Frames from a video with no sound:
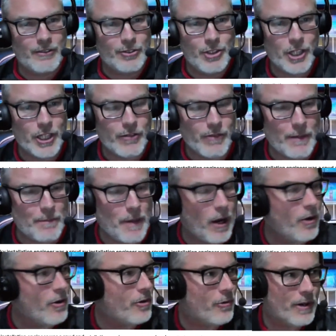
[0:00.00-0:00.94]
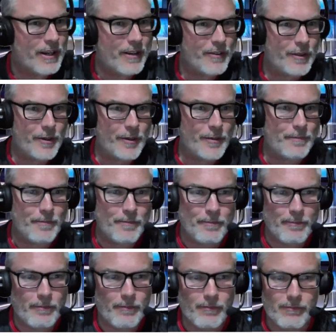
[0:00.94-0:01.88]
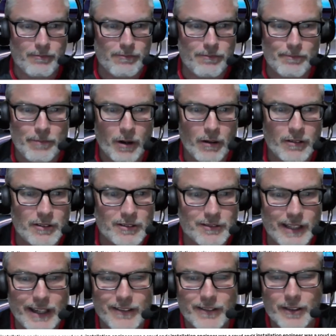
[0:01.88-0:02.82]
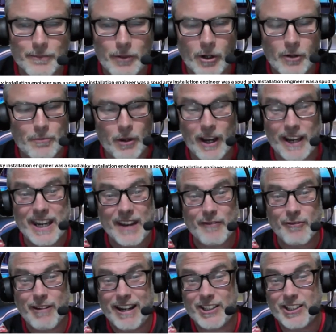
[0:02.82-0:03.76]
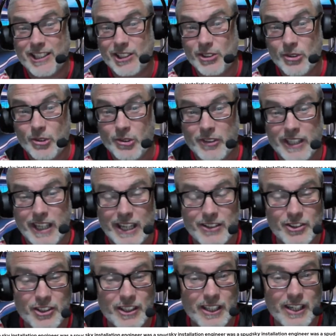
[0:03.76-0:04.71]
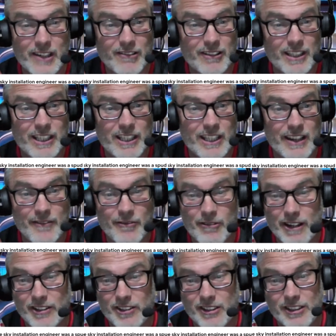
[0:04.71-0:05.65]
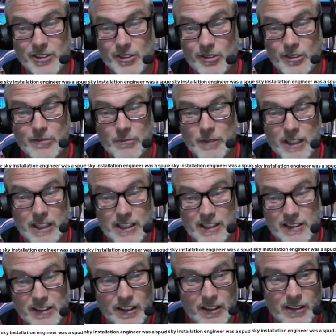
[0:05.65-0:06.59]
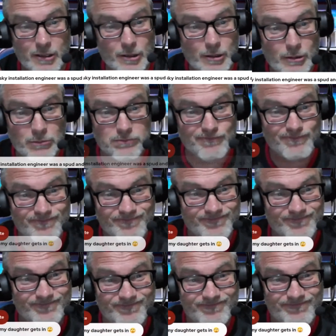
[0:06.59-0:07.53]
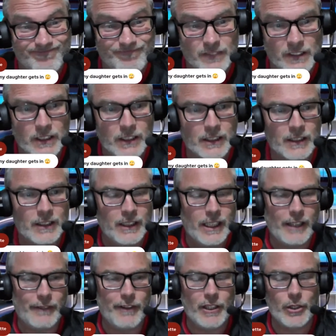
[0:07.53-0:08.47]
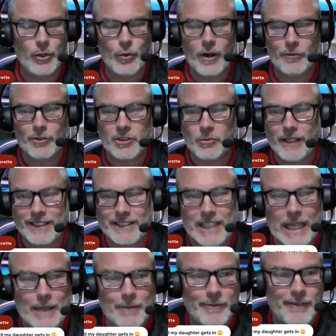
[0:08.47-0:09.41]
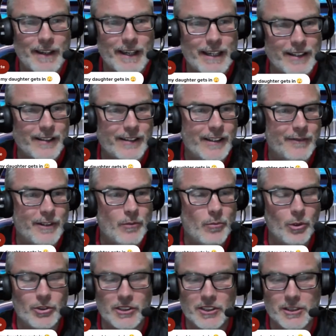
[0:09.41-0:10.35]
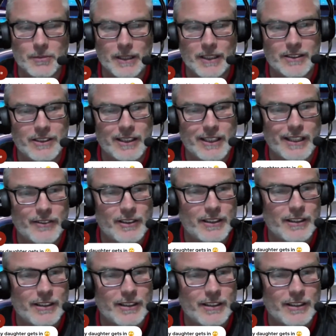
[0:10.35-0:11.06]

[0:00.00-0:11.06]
jiggery pokery at the box down the bottom, but I never actually saw the engineer, and he never actually saw me. So if he knew I was a West Ham fan, and if he was a spud, you never